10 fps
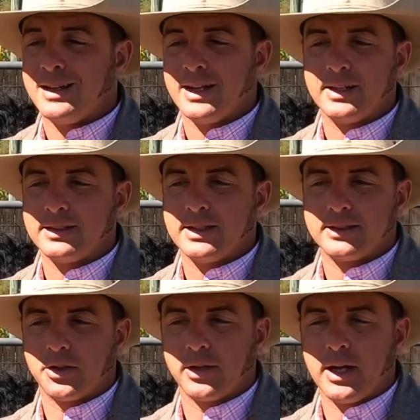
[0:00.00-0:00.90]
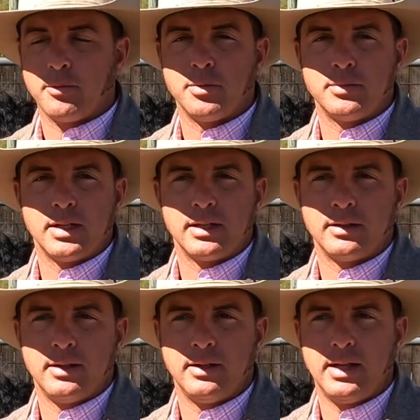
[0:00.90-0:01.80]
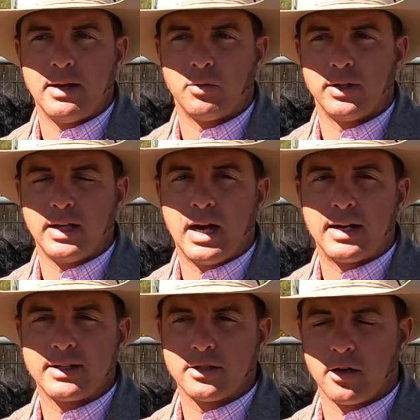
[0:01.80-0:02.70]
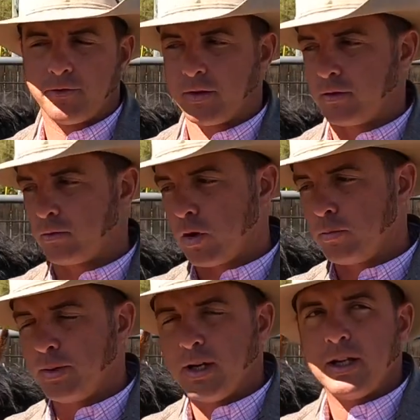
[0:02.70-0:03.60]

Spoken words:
That doesn't necessarily help them to get really honest off of the rope.